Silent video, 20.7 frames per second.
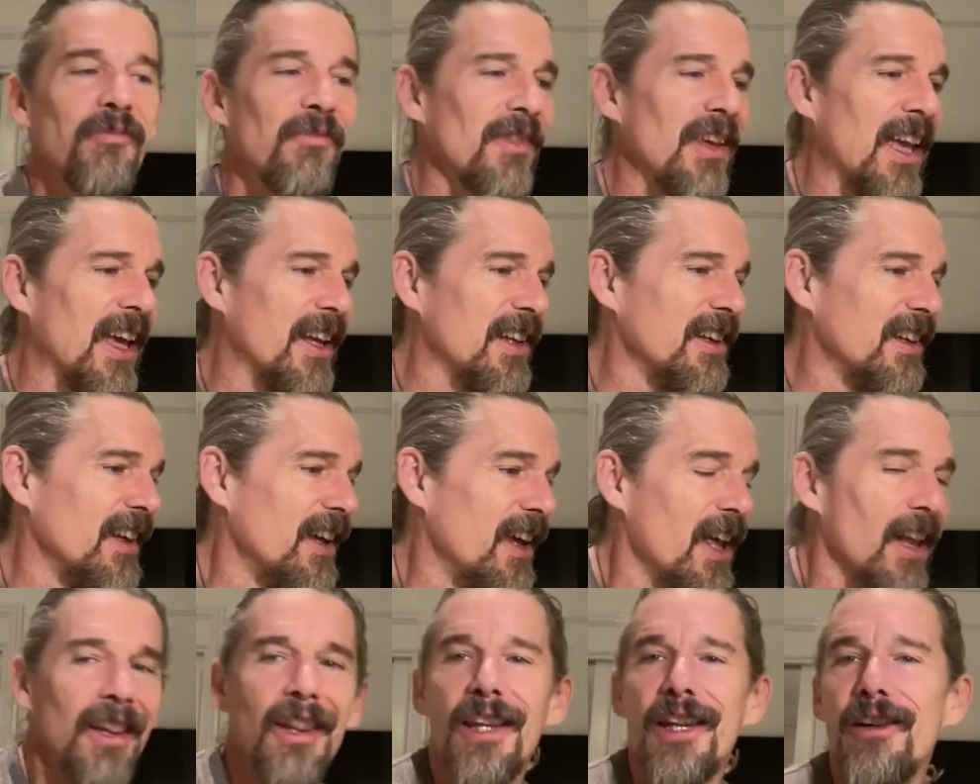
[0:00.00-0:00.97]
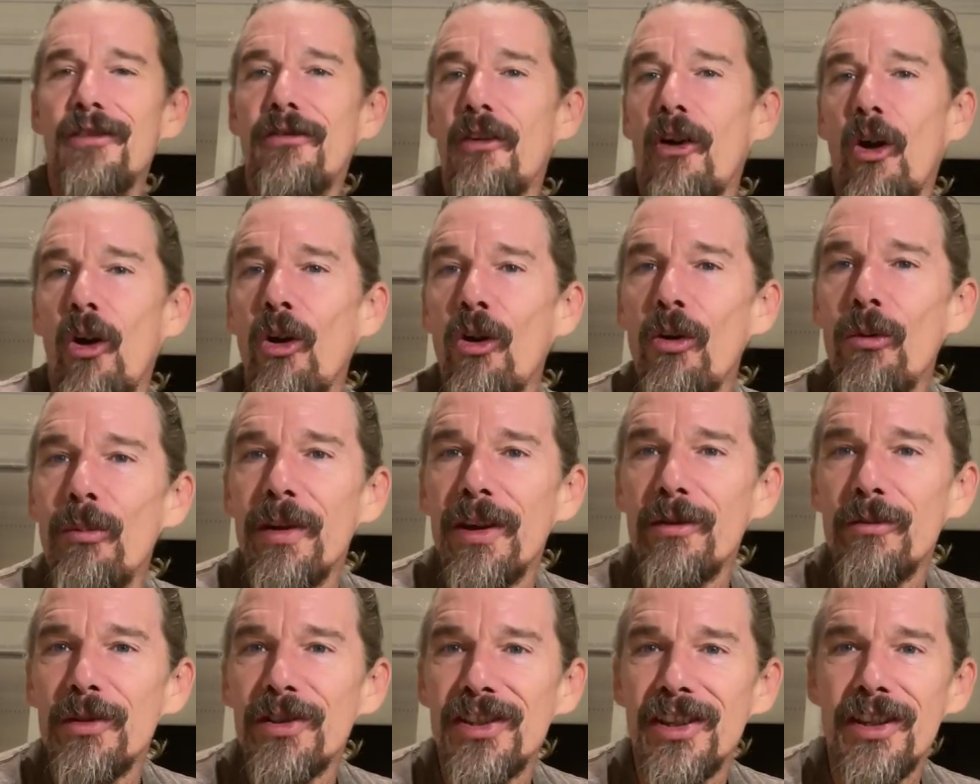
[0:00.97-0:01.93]
and Liv
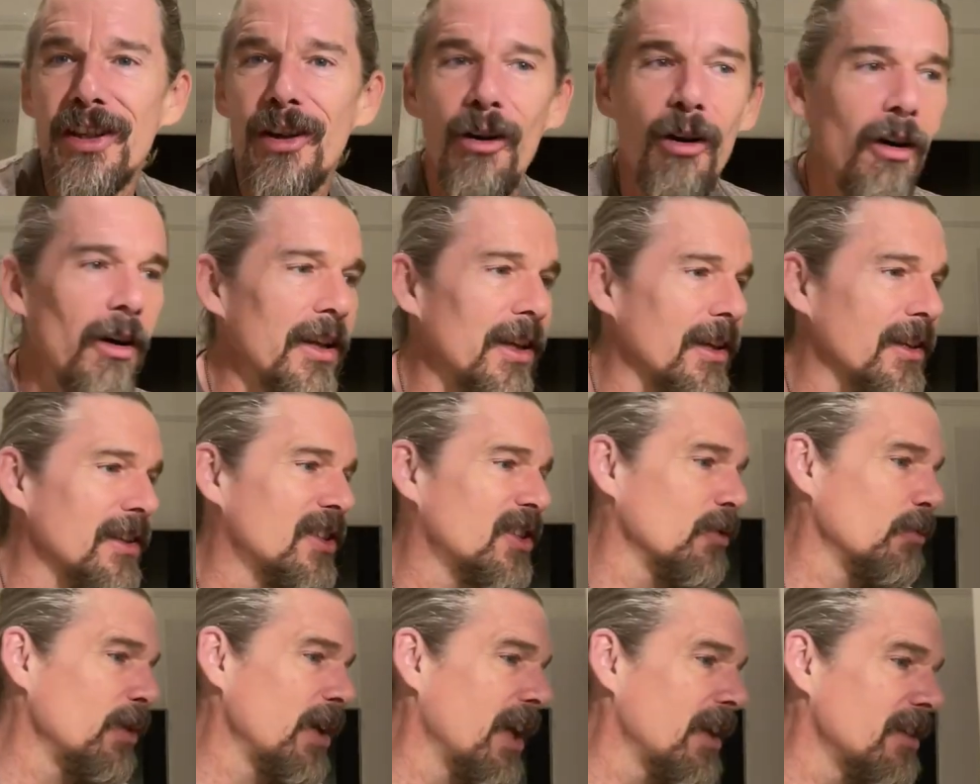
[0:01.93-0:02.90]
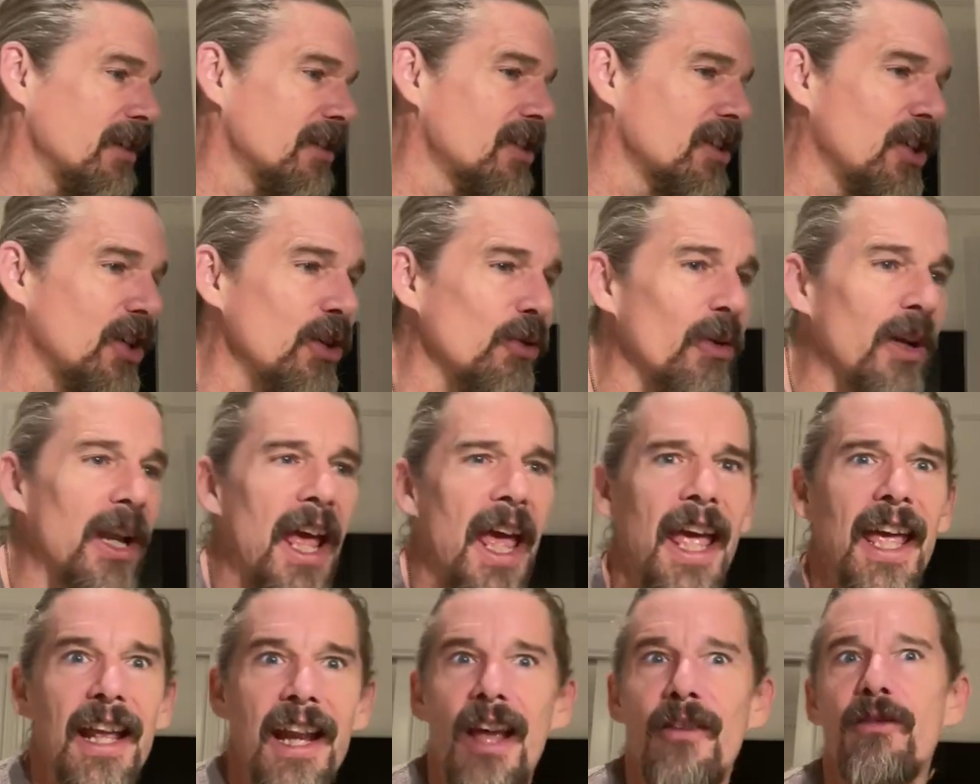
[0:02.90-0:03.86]
Ullmann was in the audience, and we had this
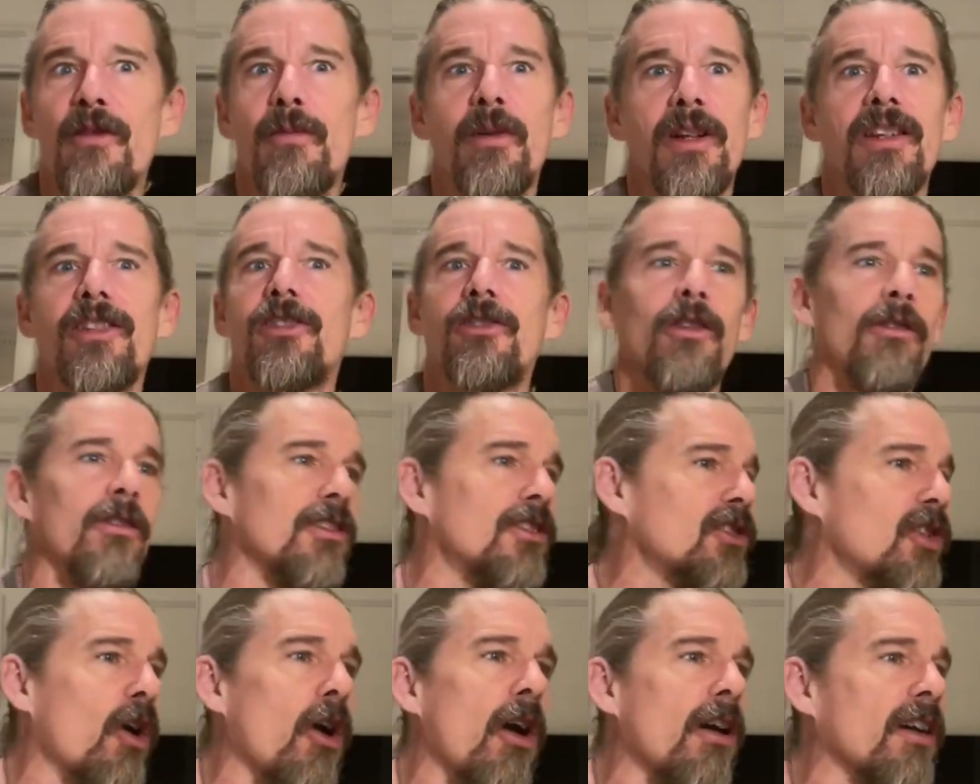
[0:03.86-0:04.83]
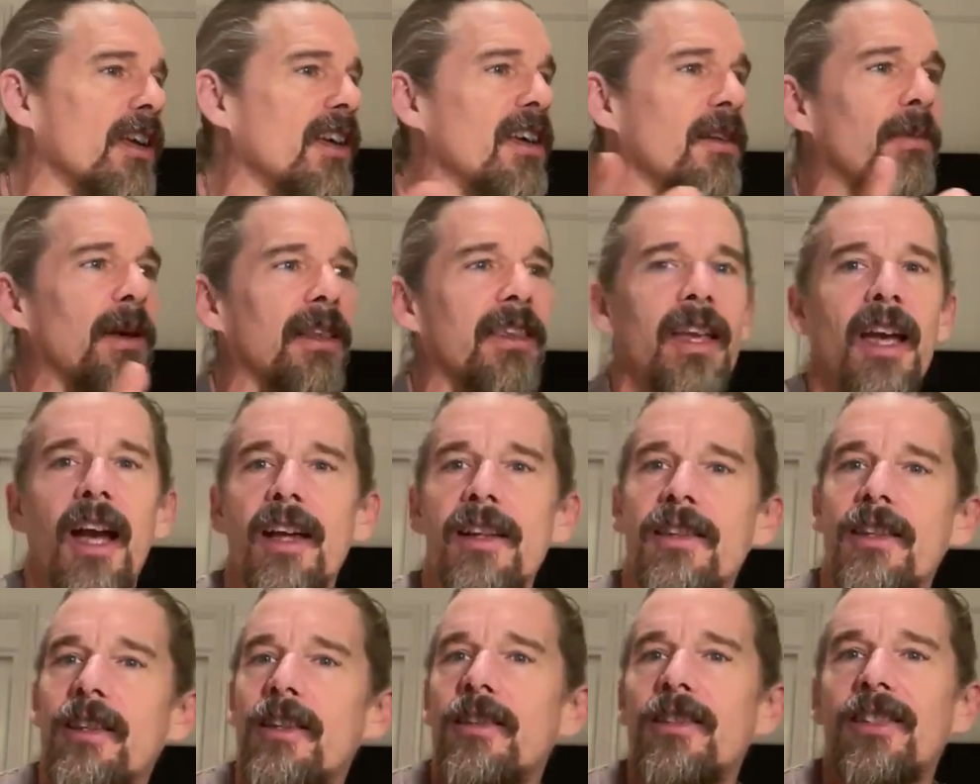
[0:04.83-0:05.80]
Q&A, and everybody started talking about the
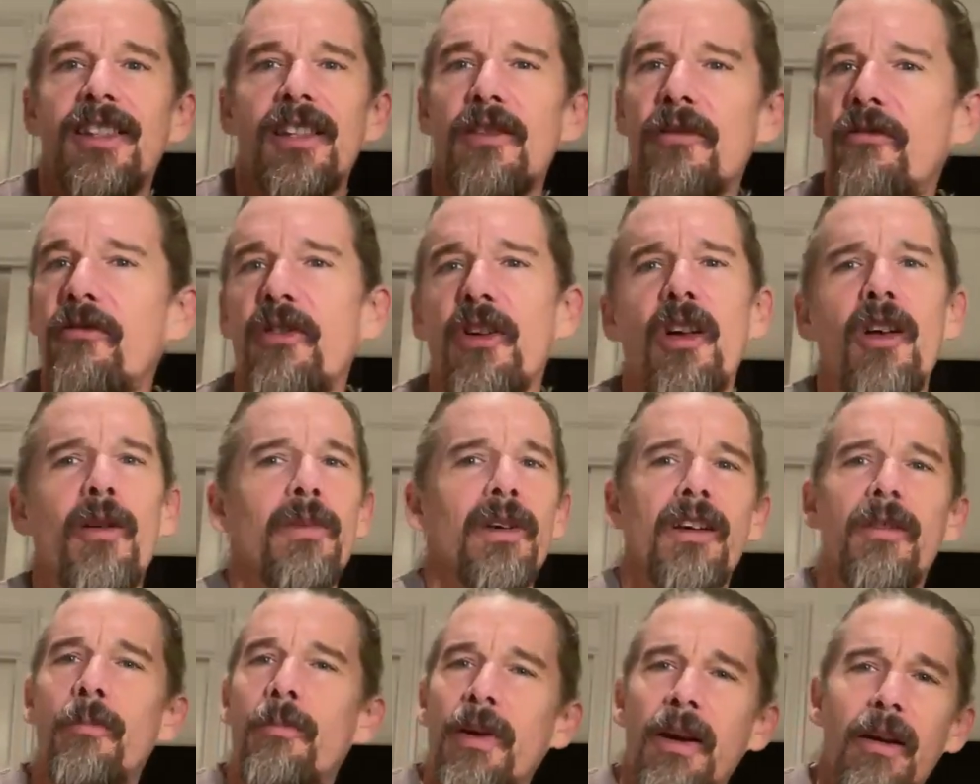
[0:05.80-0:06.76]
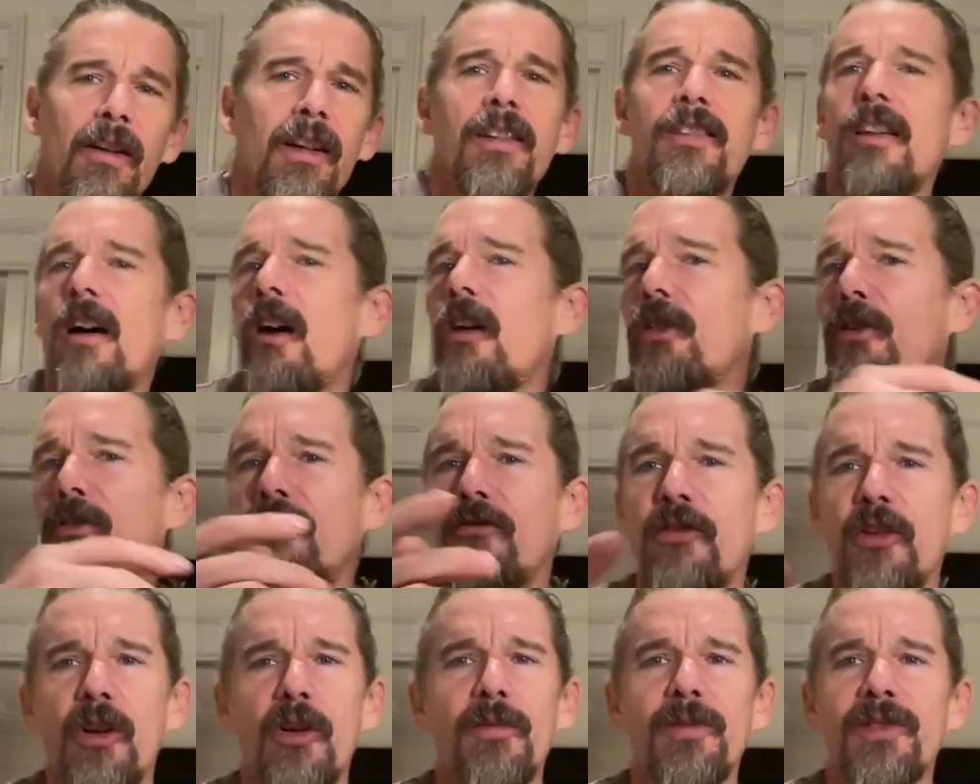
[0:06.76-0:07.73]
ideas of the film and comparing it to other
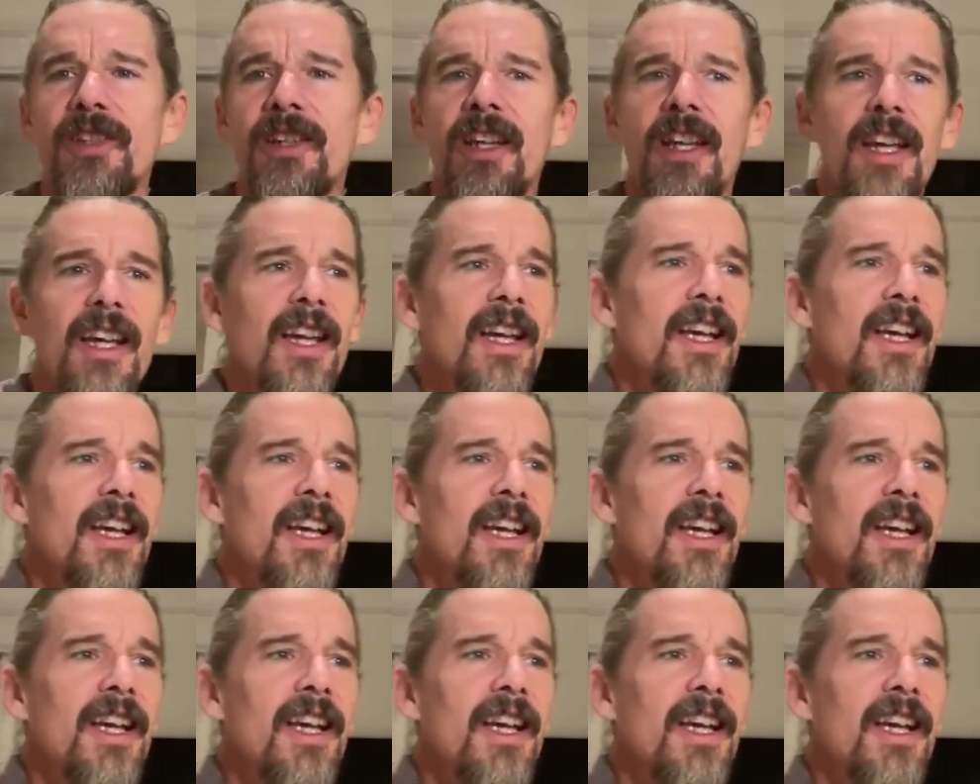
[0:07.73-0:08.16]
films, and